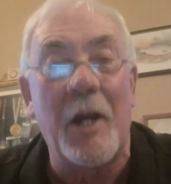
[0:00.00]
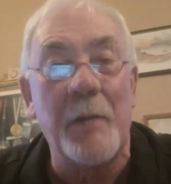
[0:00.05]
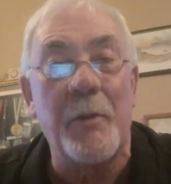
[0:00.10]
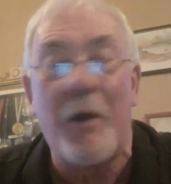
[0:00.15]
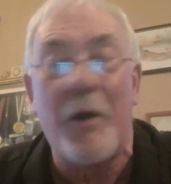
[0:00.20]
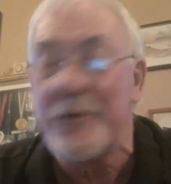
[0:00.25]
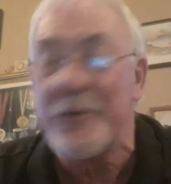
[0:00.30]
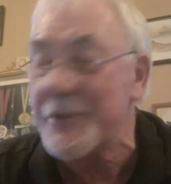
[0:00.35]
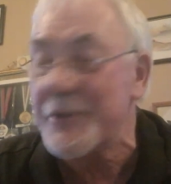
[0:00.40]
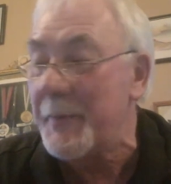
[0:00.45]
a
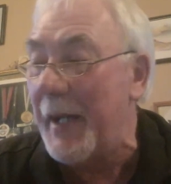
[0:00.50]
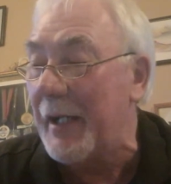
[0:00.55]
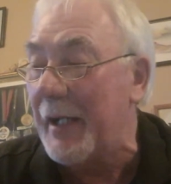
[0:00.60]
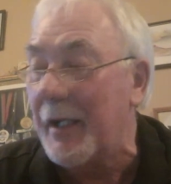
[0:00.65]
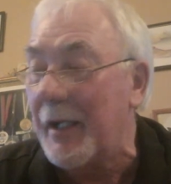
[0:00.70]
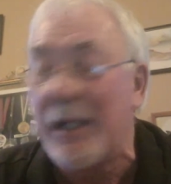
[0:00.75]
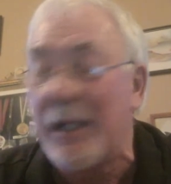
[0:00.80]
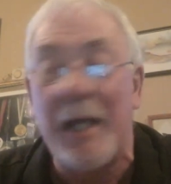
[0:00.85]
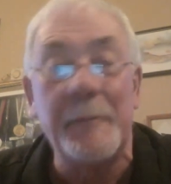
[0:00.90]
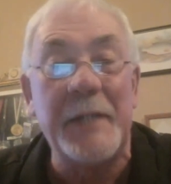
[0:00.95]
bronze
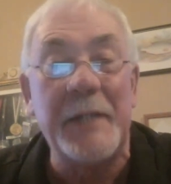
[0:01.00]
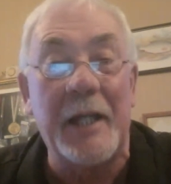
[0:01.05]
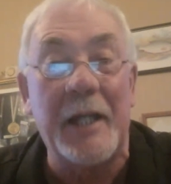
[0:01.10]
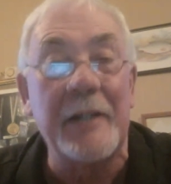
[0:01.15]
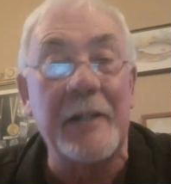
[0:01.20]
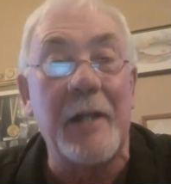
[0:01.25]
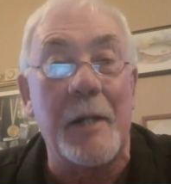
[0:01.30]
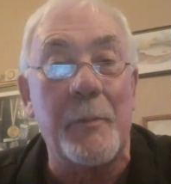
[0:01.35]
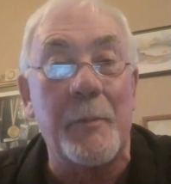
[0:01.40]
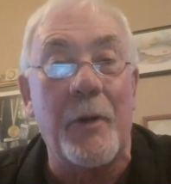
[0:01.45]
medal. I mean, I
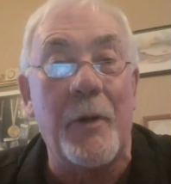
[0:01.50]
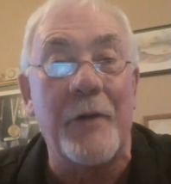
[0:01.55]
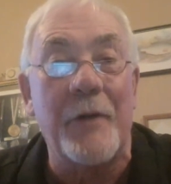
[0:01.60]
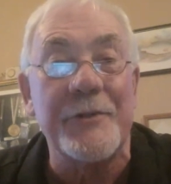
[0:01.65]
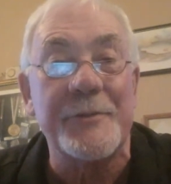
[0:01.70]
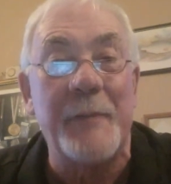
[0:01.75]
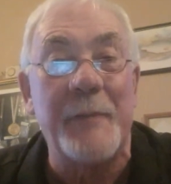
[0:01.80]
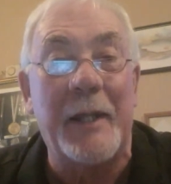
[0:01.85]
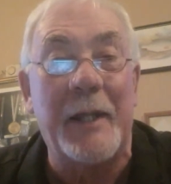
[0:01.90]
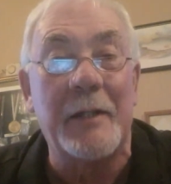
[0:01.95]
got a
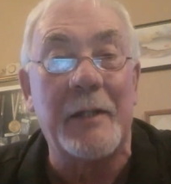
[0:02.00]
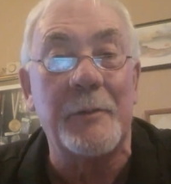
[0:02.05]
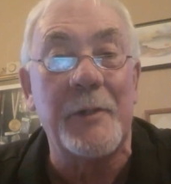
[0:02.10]
bronze medal